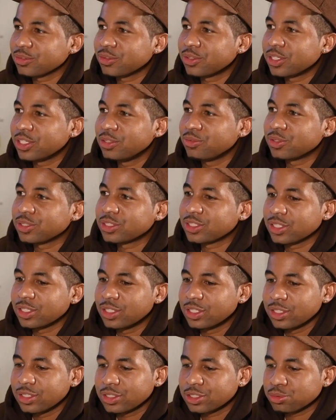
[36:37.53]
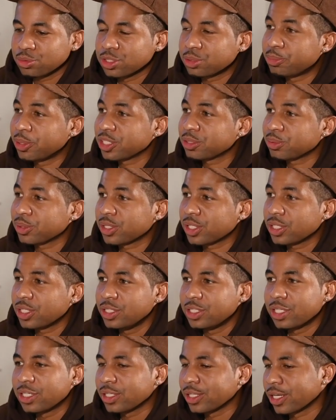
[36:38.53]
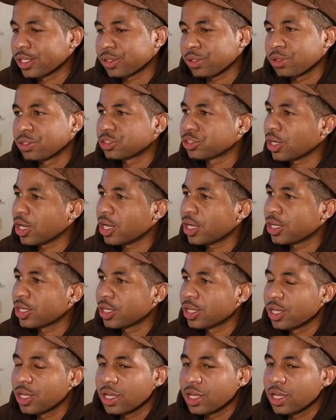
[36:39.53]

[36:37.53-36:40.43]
when he went to switch big spin it. He did it like third try.